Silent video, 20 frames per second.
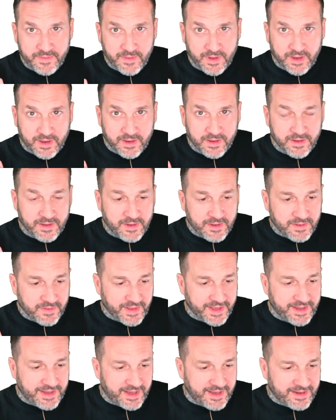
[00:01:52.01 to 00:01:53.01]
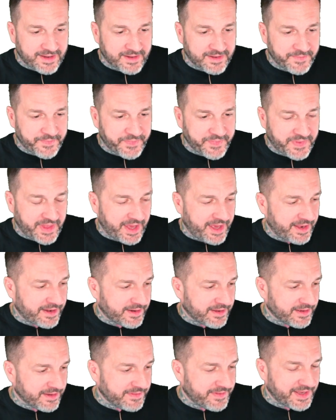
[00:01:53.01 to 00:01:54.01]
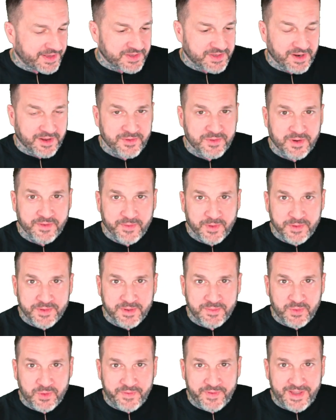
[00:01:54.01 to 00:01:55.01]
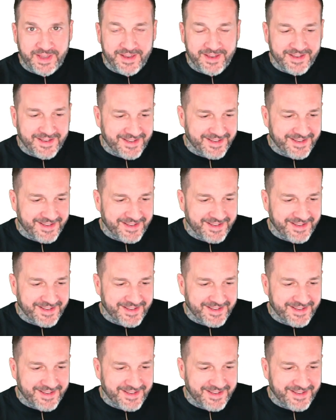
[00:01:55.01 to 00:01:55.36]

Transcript: uh, like in that uh, that John Travolta movie